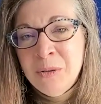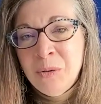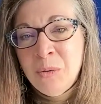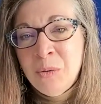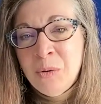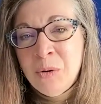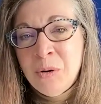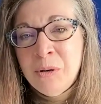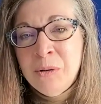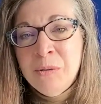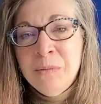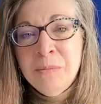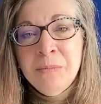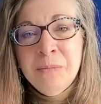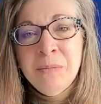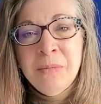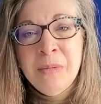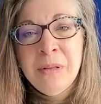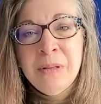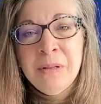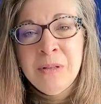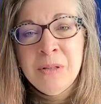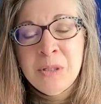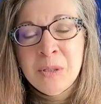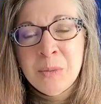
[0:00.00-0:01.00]
or
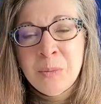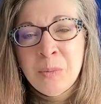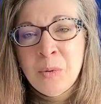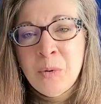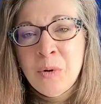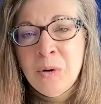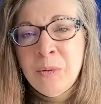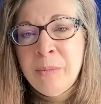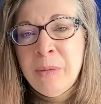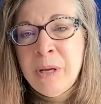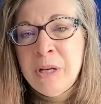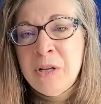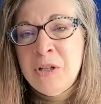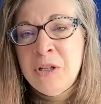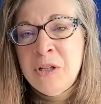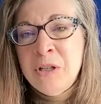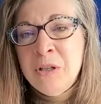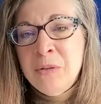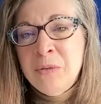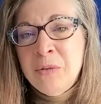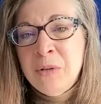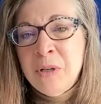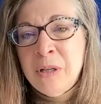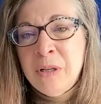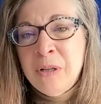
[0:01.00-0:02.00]
support my
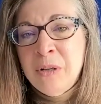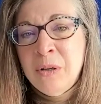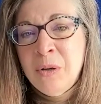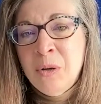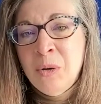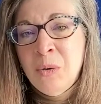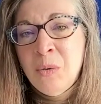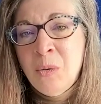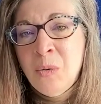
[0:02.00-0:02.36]
children,